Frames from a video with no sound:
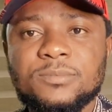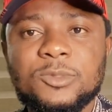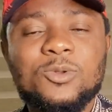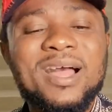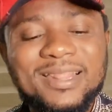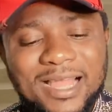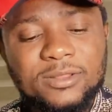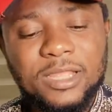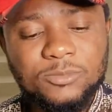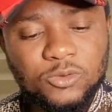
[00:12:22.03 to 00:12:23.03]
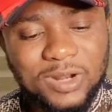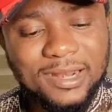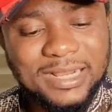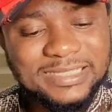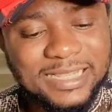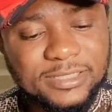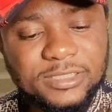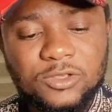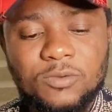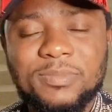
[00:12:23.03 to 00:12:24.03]
Don't allow them to arrest any
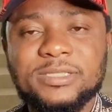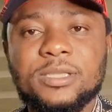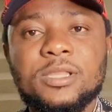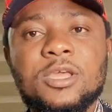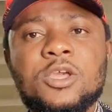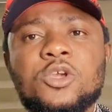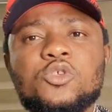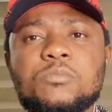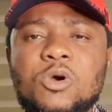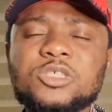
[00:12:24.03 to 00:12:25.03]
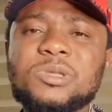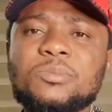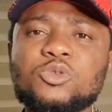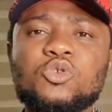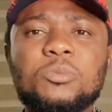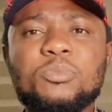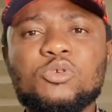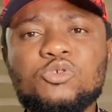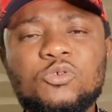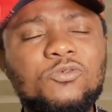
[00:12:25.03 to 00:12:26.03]
single person. You must be able to
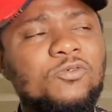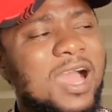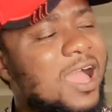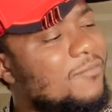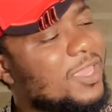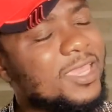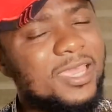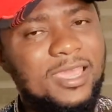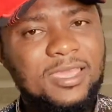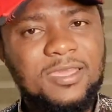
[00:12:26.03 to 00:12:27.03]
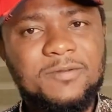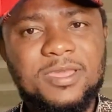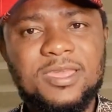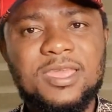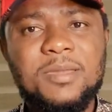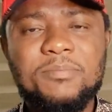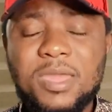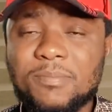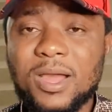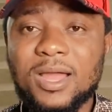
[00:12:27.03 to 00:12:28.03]
prove, have a
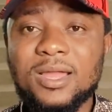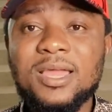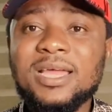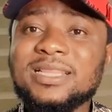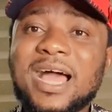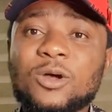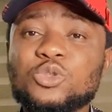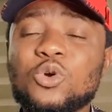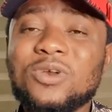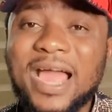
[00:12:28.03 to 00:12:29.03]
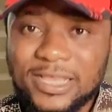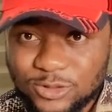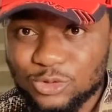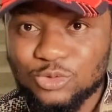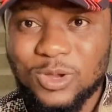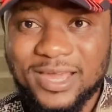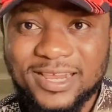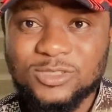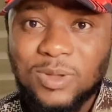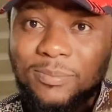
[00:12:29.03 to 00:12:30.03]
paper that authorizes you to
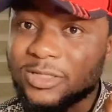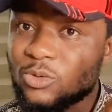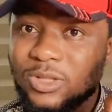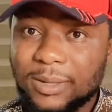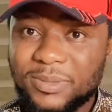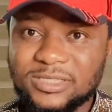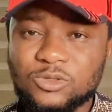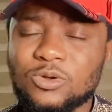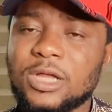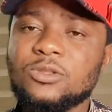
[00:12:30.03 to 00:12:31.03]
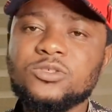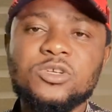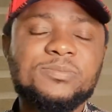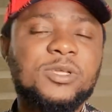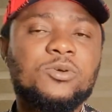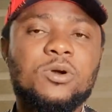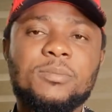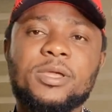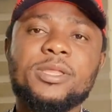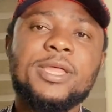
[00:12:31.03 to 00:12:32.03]
arrest one particular person. You cannot just be
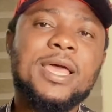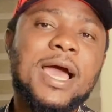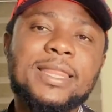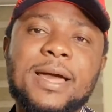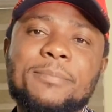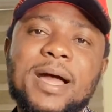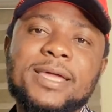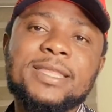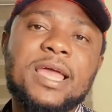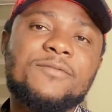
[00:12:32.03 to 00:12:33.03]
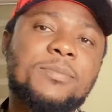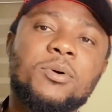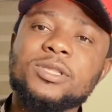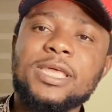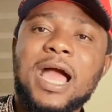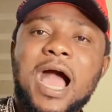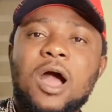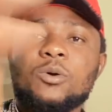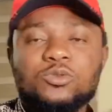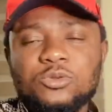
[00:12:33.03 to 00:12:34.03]
coming and packing everybody
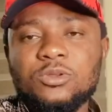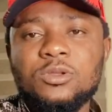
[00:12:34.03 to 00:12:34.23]
out.